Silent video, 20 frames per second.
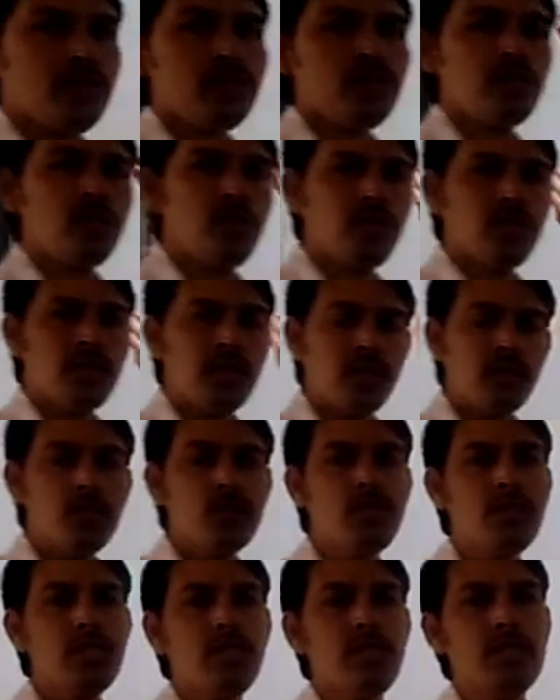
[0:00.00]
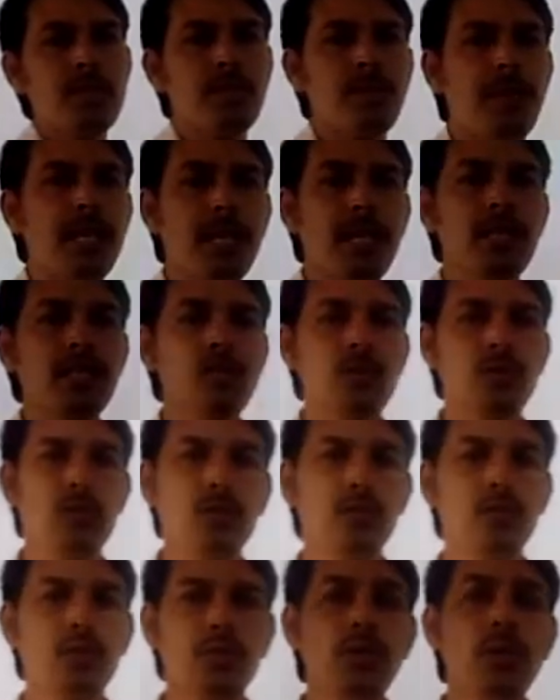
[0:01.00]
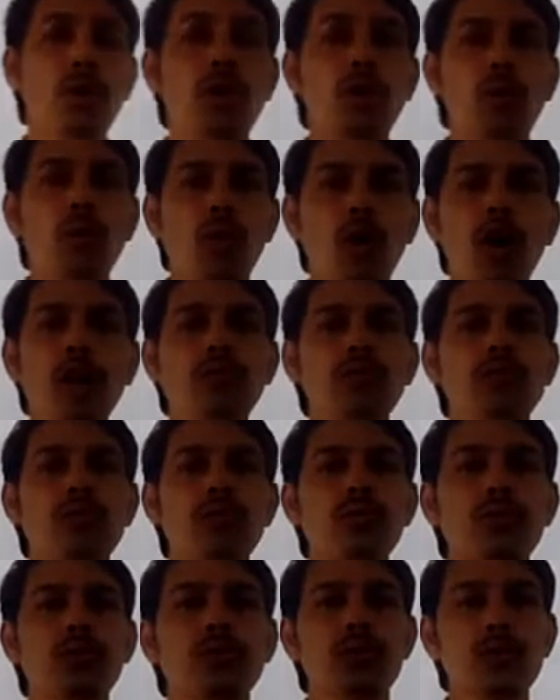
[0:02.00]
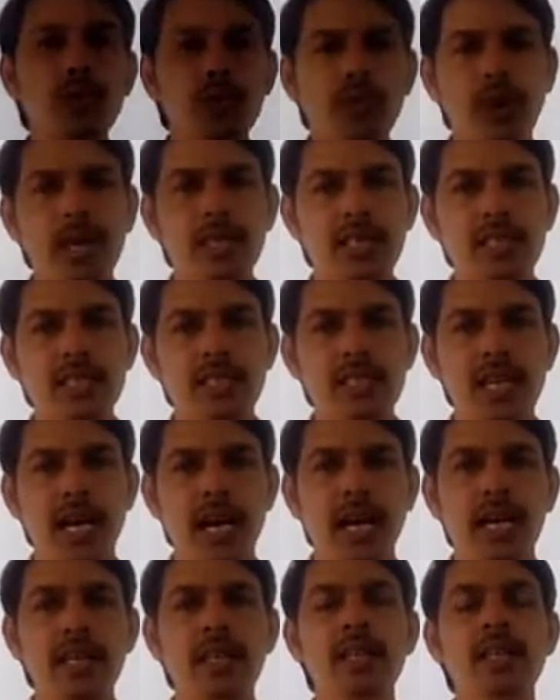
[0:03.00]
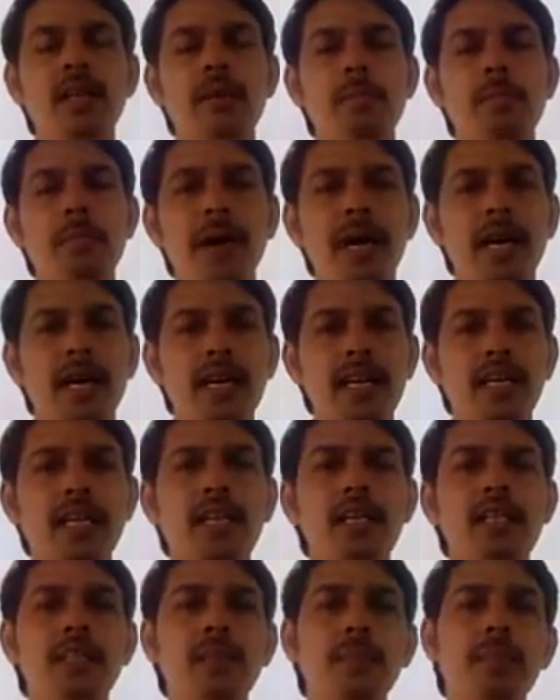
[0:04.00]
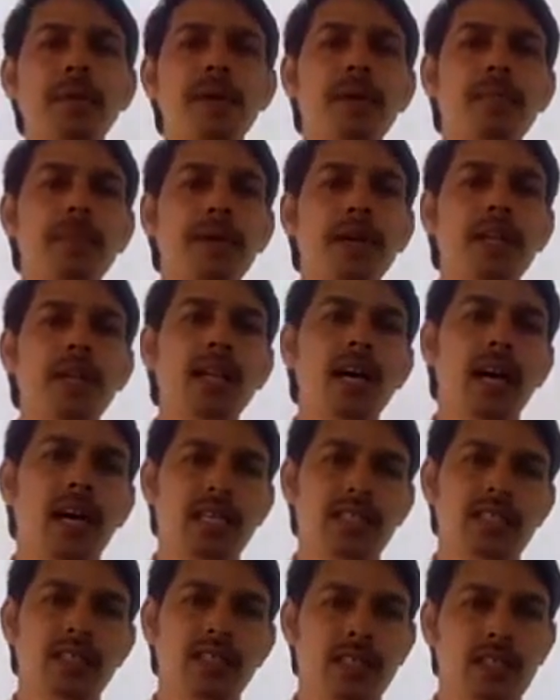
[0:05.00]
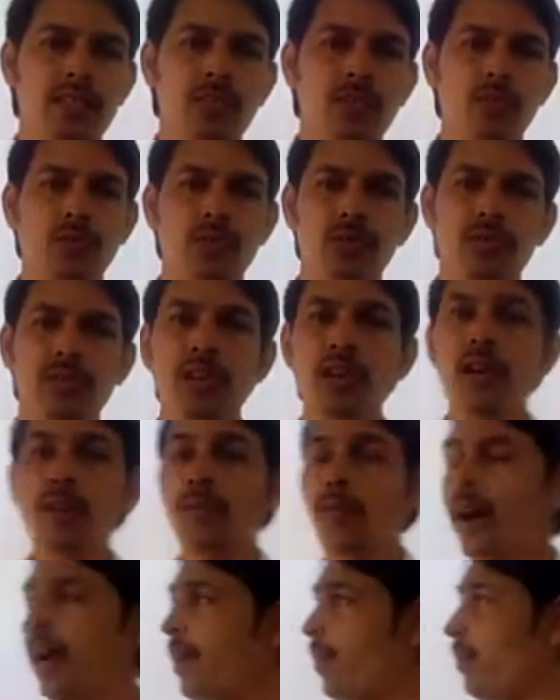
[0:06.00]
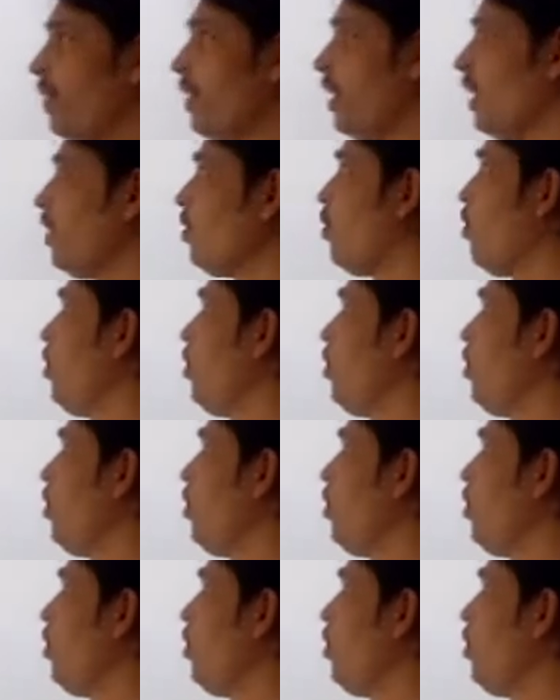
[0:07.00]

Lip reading: So the question is speaking to you, what do you understand by the people as a resource? Why we are